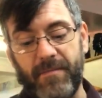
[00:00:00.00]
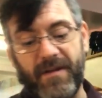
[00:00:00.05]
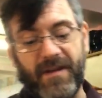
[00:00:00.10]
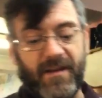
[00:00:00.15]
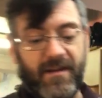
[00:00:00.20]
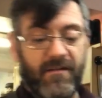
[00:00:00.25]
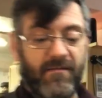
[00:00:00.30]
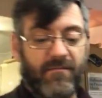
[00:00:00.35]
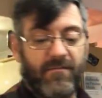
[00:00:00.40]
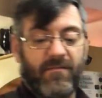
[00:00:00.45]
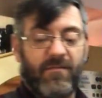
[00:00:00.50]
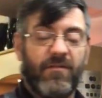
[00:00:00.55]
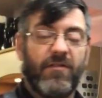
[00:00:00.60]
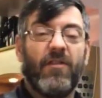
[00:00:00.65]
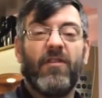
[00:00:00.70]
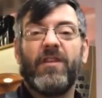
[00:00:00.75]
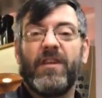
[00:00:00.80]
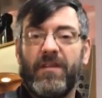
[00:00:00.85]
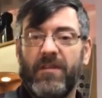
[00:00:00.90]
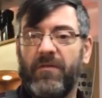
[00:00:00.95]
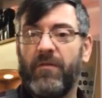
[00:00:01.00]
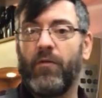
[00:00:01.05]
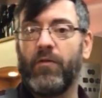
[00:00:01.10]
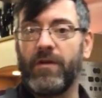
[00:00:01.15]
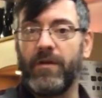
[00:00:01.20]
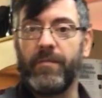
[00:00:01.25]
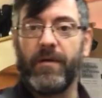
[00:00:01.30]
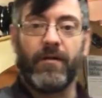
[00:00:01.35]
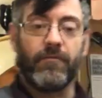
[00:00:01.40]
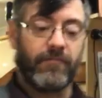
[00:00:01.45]
maybe 30 to
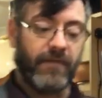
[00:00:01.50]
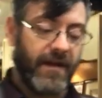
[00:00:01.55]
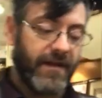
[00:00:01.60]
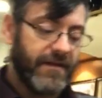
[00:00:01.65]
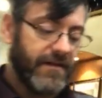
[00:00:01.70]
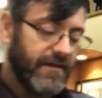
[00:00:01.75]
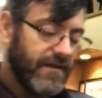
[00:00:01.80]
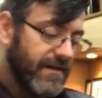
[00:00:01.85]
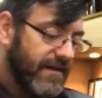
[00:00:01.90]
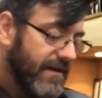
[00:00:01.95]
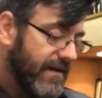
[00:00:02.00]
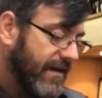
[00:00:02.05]
40 pound then.